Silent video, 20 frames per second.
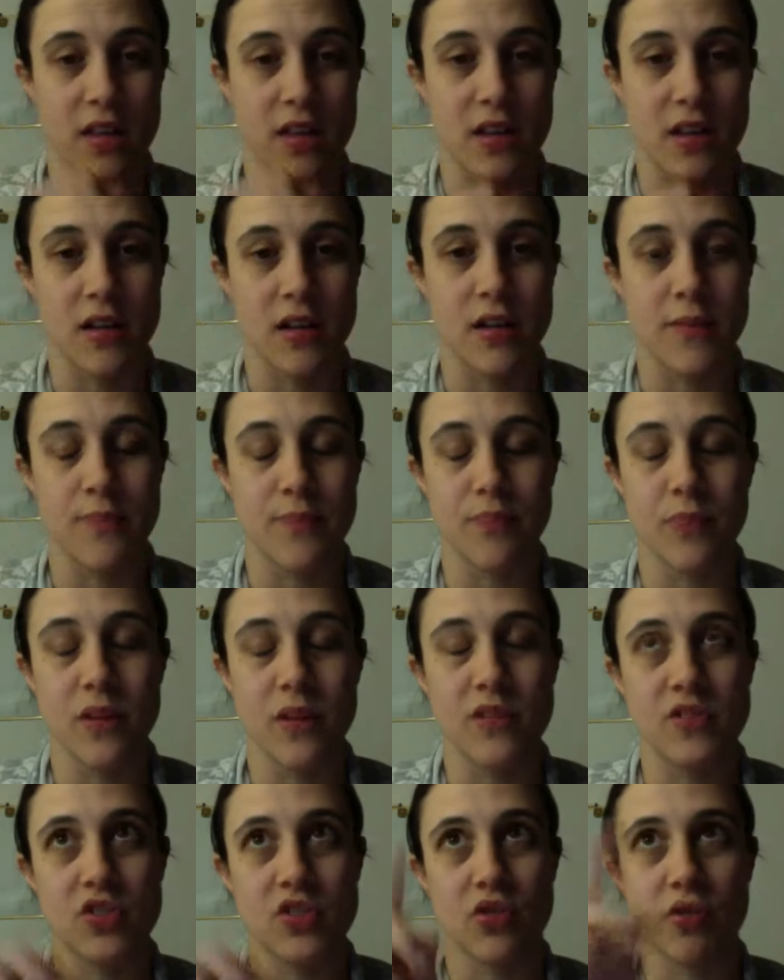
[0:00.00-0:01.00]
the
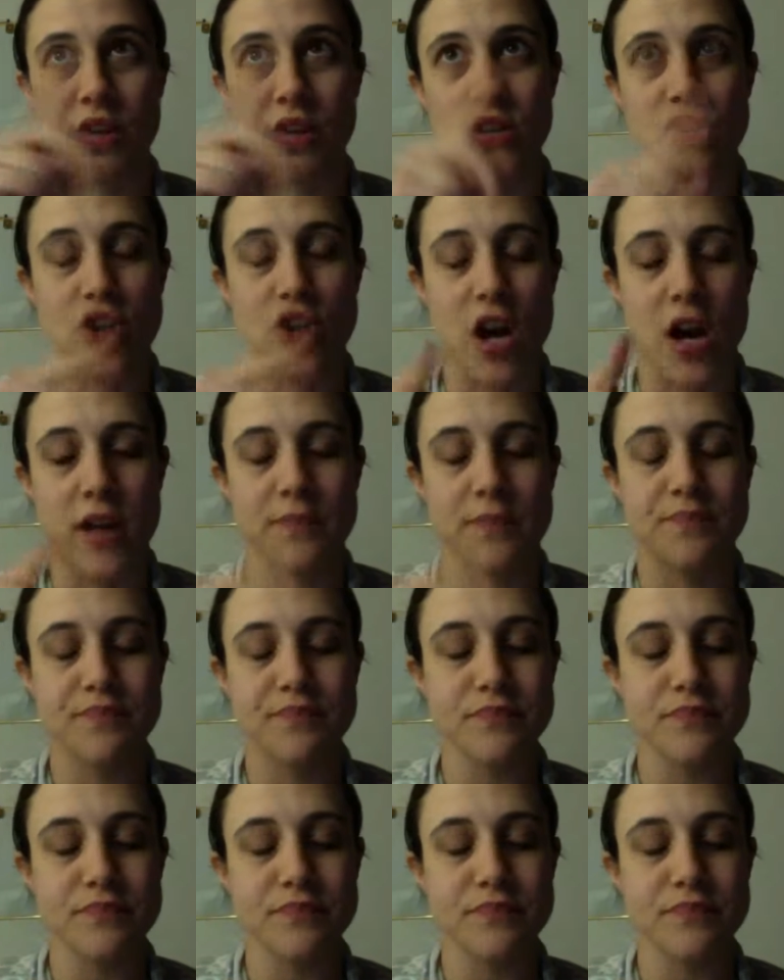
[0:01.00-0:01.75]
screenshot